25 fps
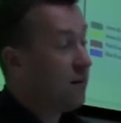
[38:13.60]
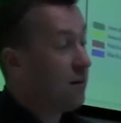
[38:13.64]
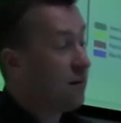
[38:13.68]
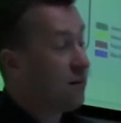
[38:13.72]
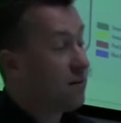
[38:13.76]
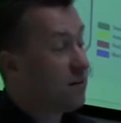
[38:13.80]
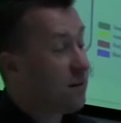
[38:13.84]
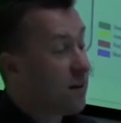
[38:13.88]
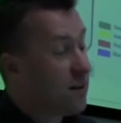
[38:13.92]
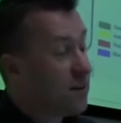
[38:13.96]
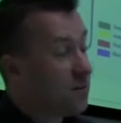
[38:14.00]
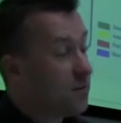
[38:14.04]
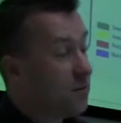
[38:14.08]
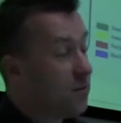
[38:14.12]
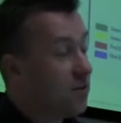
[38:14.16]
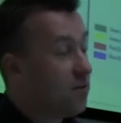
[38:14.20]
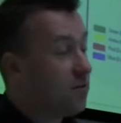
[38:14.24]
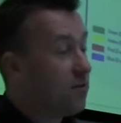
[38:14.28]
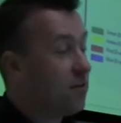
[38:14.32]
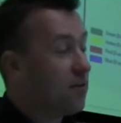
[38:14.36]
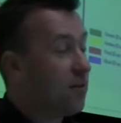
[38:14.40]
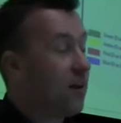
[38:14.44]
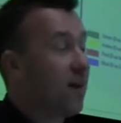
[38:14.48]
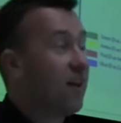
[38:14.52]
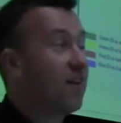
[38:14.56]

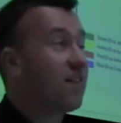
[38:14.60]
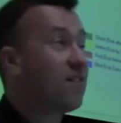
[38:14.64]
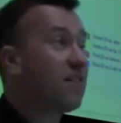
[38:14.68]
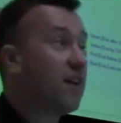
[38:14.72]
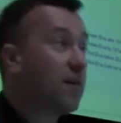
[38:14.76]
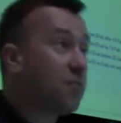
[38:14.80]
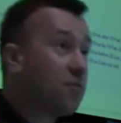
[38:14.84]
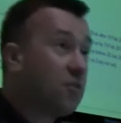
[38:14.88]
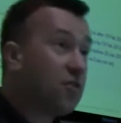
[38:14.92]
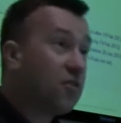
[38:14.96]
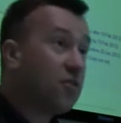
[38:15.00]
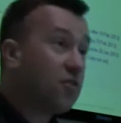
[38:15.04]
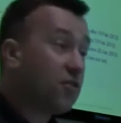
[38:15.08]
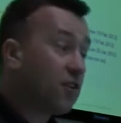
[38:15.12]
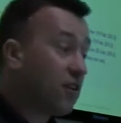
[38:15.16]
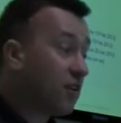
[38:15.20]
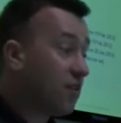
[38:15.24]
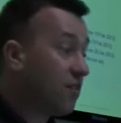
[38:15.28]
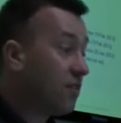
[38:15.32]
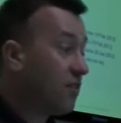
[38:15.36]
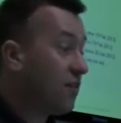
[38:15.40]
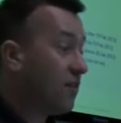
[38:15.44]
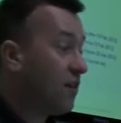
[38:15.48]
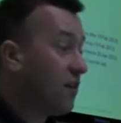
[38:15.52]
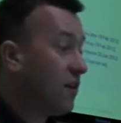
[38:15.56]
assessments,
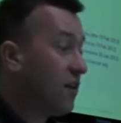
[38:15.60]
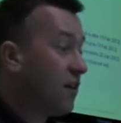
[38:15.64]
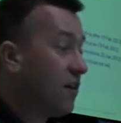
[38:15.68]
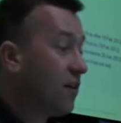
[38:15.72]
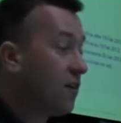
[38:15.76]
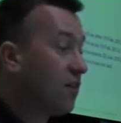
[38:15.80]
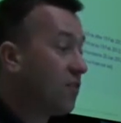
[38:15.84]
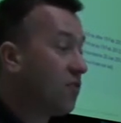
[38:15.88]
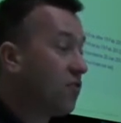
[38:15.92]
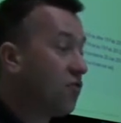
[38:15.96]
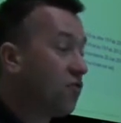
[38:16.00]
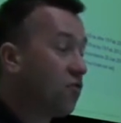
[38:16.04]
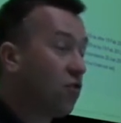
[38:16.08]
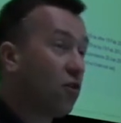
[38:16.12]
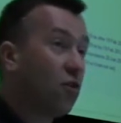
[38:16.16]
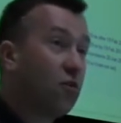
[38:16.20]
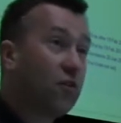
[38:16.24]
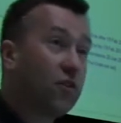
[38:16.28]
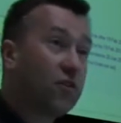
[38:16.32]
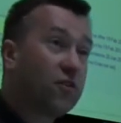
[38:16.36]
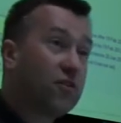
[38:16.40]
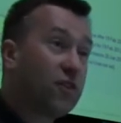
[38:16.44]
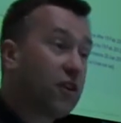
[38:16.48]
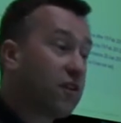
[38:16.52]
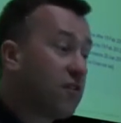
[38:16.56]
acceptances,
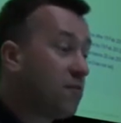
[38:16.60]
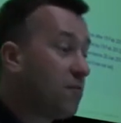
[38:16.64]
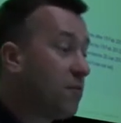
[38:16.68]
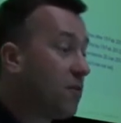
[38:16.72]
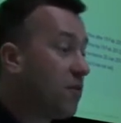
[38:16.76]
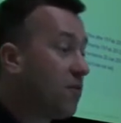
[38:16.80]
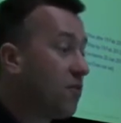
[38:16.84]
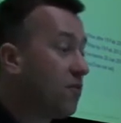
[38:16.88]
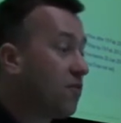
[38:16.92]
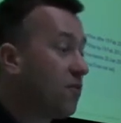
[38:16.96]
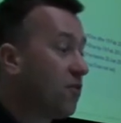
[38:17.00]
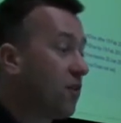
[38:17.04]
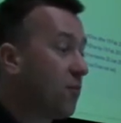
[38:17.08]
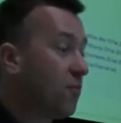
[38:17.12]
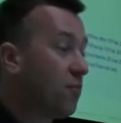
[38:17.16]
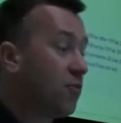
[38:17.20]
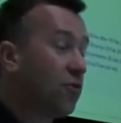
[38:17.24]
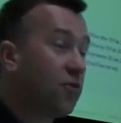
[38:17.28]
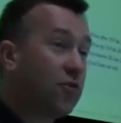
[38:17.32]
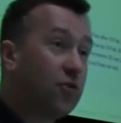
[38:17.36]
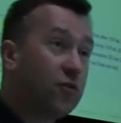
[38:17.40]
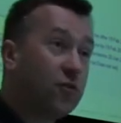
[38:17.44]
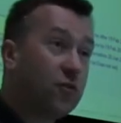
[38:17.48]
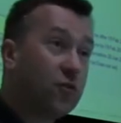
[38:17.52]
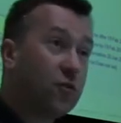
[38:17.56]
control assessments,
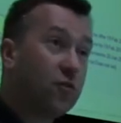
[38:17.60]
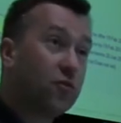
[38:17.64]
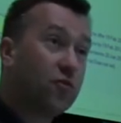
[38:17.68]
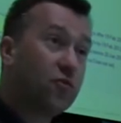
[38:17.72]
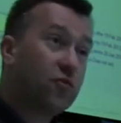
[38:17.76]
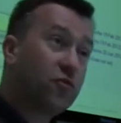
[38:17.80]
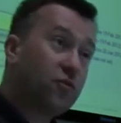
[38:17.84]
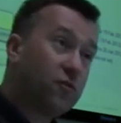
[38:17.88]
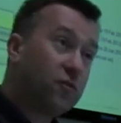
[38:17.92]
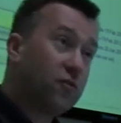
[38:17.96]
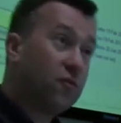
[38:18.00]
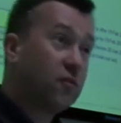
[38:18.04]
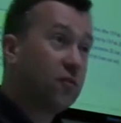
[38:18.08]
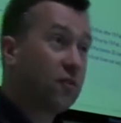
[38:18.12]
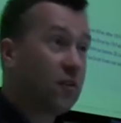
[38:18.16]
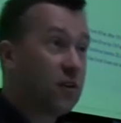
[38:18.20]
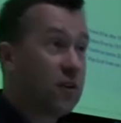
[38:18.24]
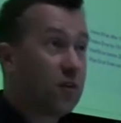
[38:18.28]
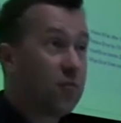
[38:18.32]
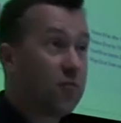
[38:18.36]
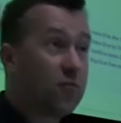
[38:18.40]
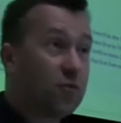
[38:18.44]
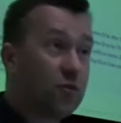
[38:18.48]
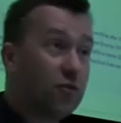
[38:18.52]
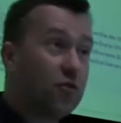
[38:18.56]
approvals, can
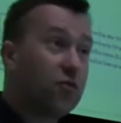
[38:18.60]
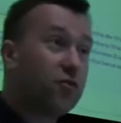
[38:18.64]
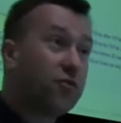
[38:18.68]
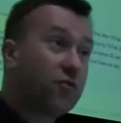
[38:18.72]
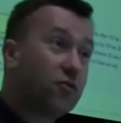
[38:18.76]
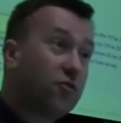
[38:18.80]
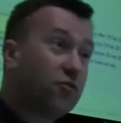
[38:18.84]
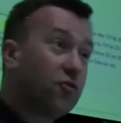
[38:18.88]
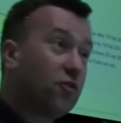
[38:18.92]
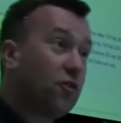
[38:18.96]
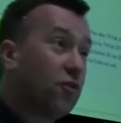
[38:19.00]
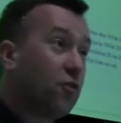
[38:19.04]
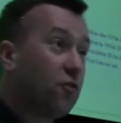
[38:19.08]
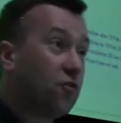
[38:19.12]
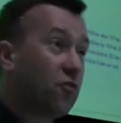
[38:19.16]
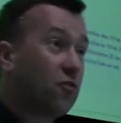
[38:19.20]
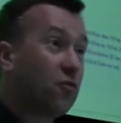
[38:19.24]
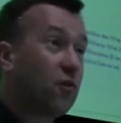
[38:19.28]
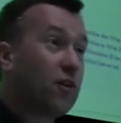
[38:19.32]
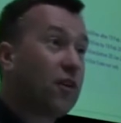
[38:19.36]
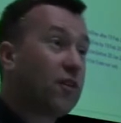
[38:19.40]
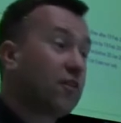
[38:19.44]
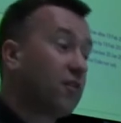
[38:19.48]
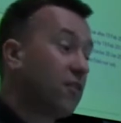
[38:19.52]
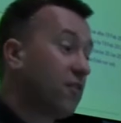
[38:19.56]
approve controls as
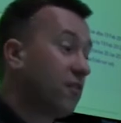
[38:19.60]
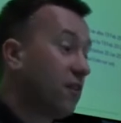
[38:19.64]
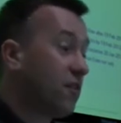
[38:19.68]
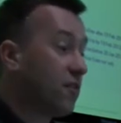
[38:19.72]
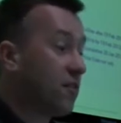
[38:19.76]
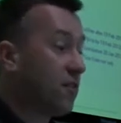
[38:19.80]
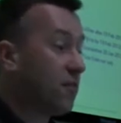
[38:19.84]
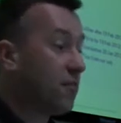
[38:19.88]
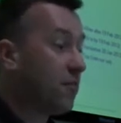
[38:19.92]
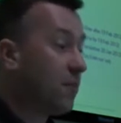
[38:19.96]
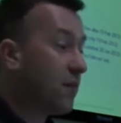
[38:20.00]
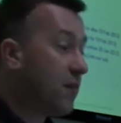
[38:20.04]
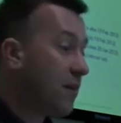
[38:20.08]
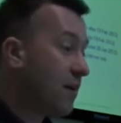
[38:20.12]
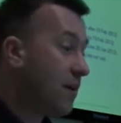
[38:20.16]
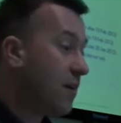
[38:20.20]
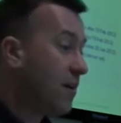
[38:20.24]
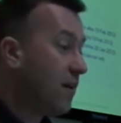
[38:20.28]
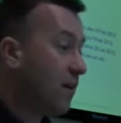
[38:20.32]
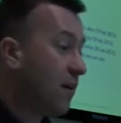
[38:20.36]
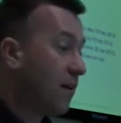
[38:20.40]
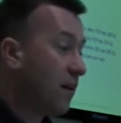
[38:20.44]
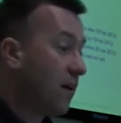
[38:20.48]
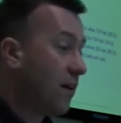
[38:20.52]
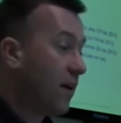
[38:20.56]
well as assess them,
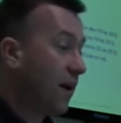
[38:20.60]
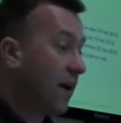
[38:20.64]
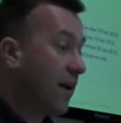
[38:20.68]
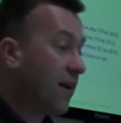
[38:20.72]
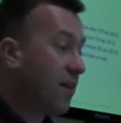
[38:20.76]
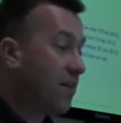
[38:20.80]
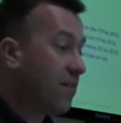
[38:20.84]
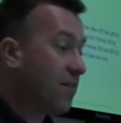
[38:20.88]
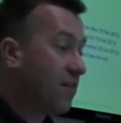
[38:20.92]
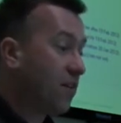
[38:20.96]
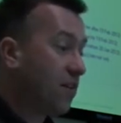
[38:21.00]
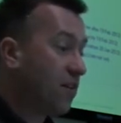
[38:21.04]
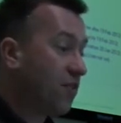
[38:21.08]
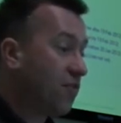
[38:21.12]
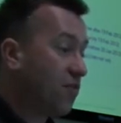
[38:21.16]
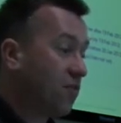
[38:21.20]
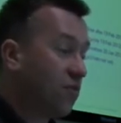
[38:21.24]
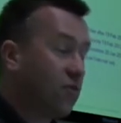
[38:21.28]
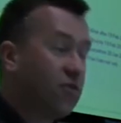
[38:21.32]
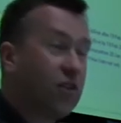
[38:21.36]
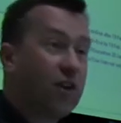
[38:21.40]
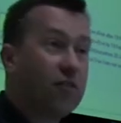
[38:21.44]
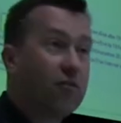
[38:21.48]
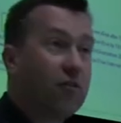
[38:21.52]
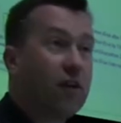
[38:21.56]
uh, and uh,
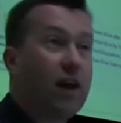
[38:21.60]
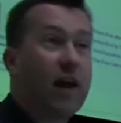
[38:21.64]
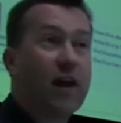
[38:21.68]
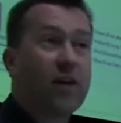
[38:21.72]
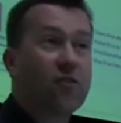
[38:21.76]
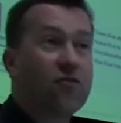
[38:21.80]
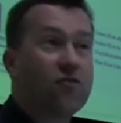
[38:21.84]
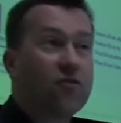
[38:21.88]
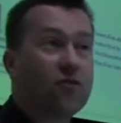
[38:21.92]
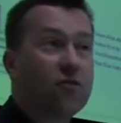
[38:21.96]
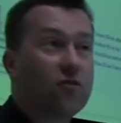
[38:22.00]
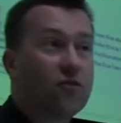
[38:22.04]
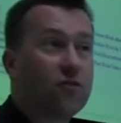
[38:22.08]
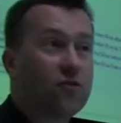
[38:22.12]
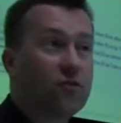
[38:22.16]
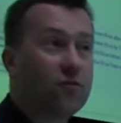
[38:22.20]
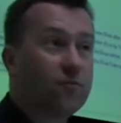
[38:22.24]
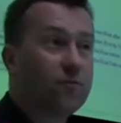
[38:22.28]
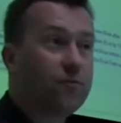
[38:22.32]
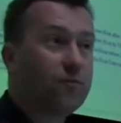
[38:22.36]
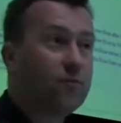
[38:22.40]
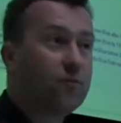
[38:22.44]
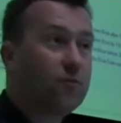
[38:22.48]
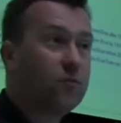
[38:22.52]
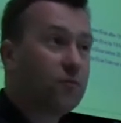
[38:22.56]
general actions.
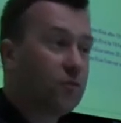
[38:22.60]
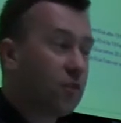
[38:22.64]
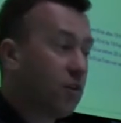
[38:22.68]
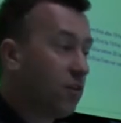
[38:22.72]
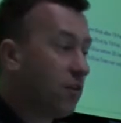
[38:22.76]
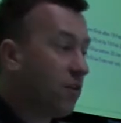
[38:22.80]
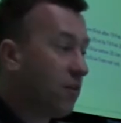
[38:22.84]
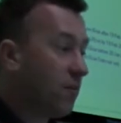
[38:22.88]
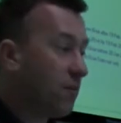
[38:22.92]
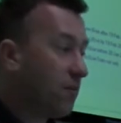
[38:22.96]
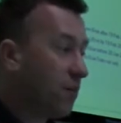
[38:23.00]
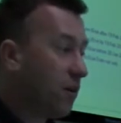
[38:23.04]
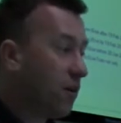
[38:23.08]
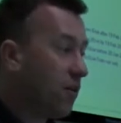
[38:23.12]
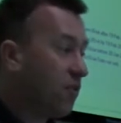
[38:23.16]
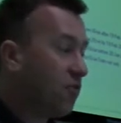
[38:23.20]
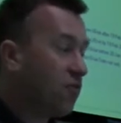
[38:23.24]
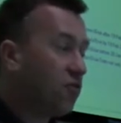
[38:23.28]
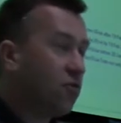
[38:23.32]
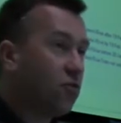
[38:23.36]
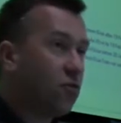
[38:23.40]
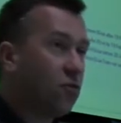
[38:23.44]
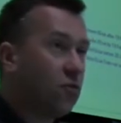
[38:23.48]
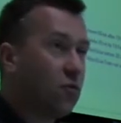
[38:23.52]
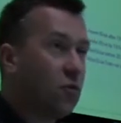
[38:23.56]
So a
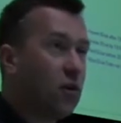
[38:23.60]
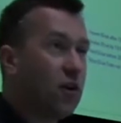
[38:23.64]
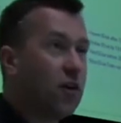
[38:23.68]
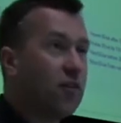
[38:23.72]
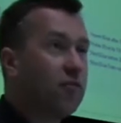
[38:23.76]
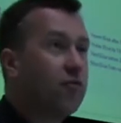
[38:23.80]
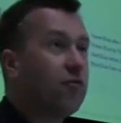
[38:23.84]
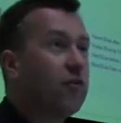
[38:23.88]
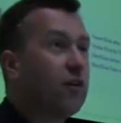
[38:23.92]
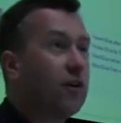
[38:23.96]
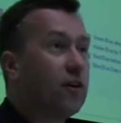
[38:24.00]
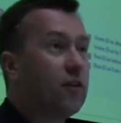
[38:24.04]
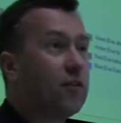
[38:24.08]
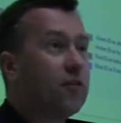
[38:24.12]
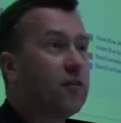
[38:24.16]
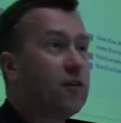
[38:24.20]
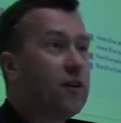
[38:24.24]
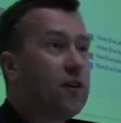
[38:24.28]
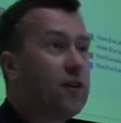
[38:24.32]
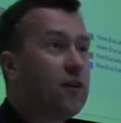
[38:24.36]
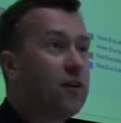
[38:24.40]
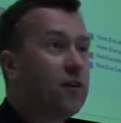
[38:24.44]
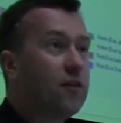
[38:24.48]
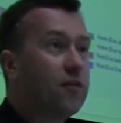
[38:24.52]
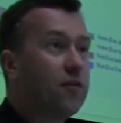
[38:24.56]
personal workflow
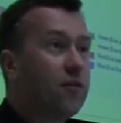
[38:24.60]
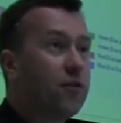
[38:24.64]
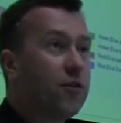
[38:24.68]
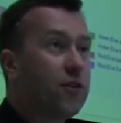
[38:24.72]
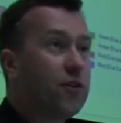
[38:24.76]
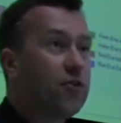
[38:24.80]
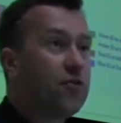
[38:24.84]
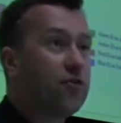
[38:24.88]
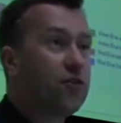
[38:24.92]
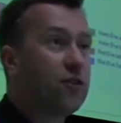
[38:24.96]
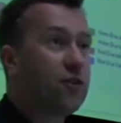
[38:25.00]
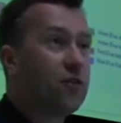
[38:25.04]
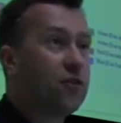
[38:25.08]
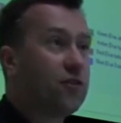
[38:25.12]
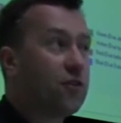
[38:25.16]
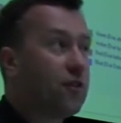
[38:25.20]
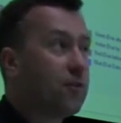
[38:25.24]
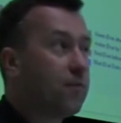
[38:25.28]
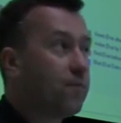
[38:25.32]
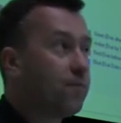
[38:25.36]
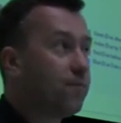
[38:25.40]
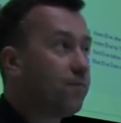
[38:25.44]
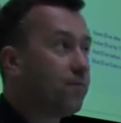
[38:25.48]
for each user.